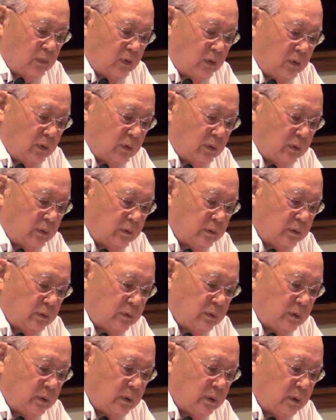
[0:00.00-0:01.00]
more
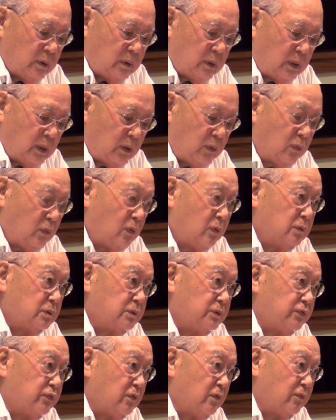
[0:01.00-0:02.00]

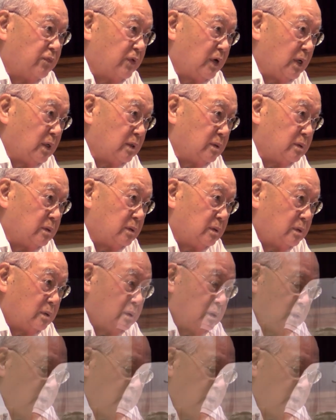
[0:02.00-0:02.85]
awards for valor